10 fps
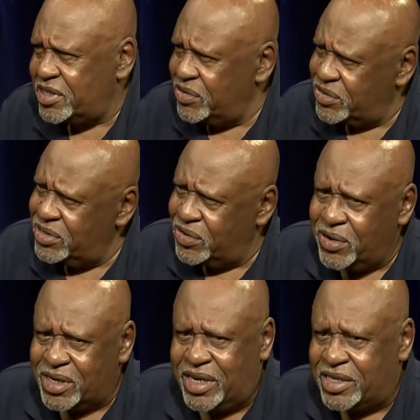You know, good
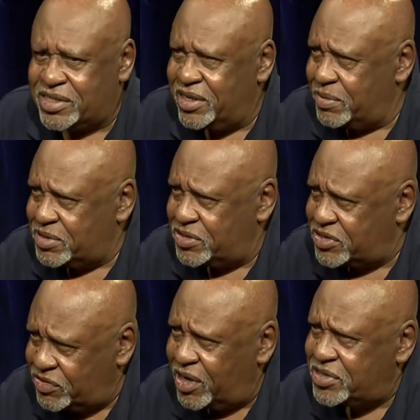organizer helps you
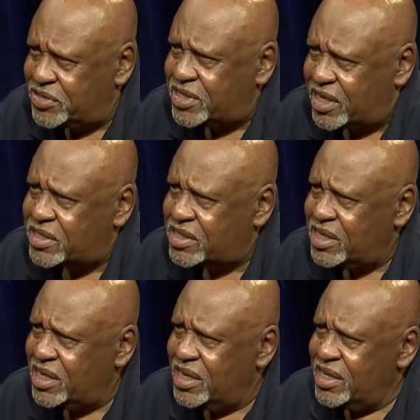structure things,
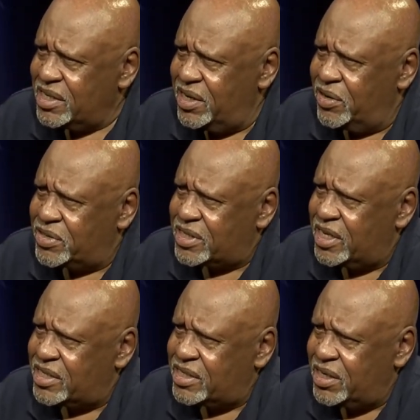you know, to
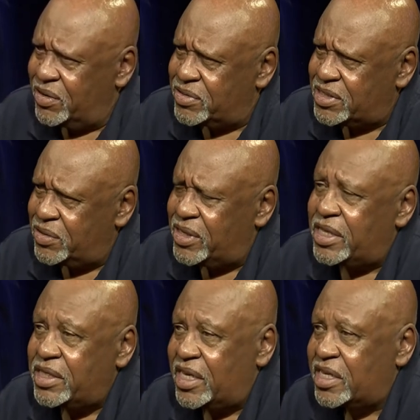get, you know, so
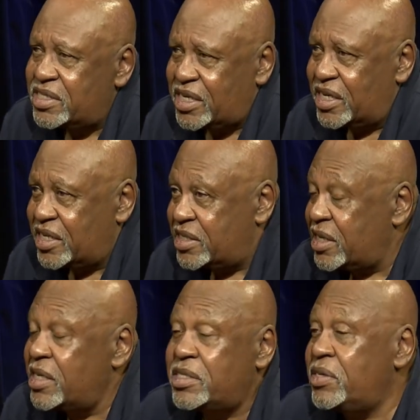that things can get
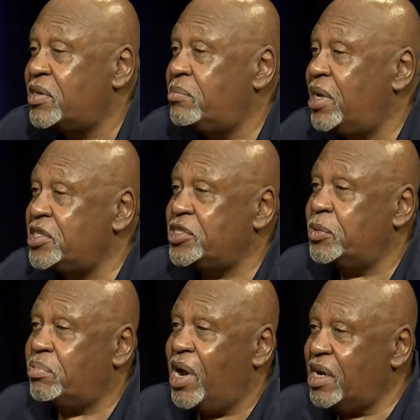done, so you can measure
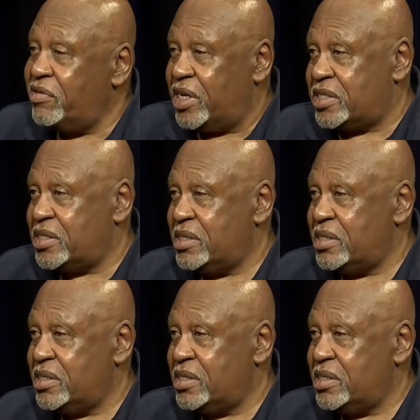your progress.